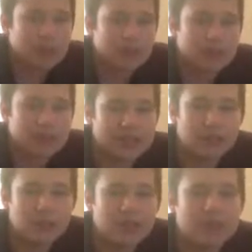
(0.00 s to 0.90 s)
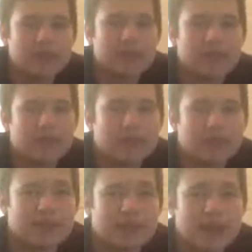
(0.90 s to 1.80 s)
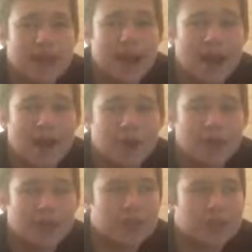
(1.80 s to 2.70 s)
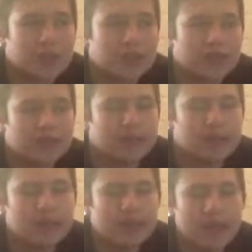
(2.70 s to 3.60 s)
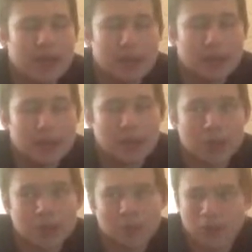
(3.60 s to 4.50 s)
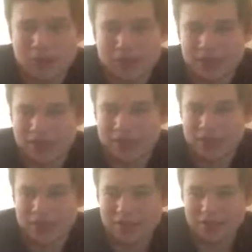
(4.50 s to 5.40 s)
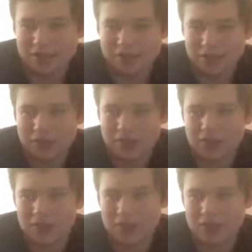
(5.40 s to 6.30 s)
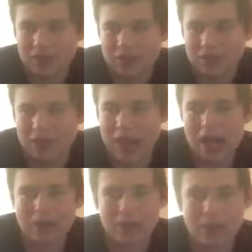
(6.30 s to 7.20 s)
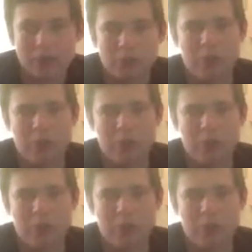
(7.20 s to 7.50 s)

are just experiencing this now. They're experiencing, Disney's just catapult and